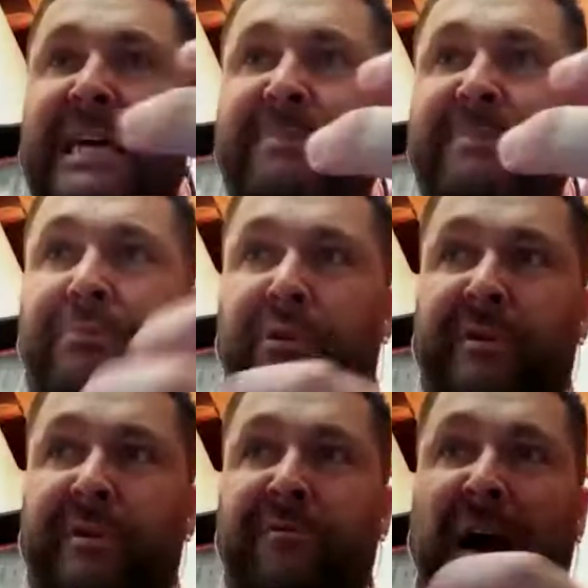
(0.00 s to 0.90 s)
been proven
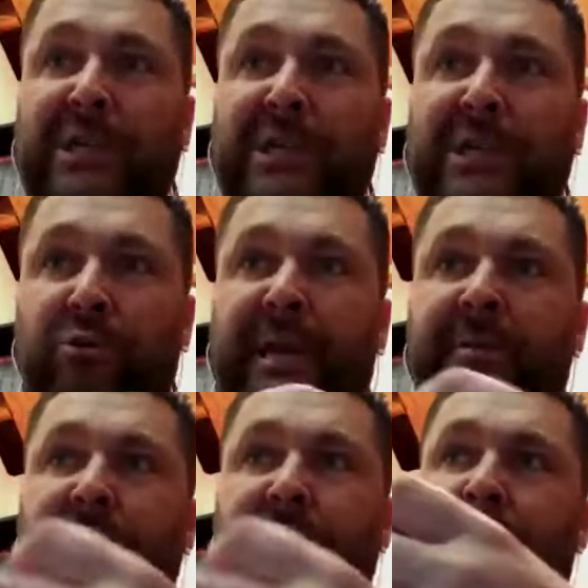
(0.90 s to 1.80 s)
factually
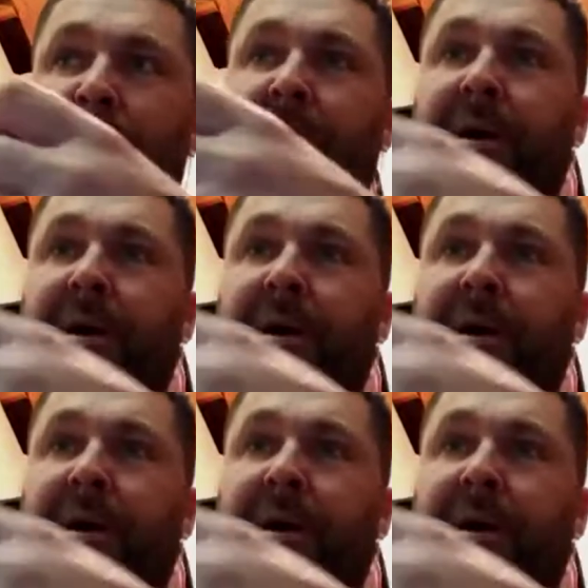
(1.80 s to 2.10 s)
from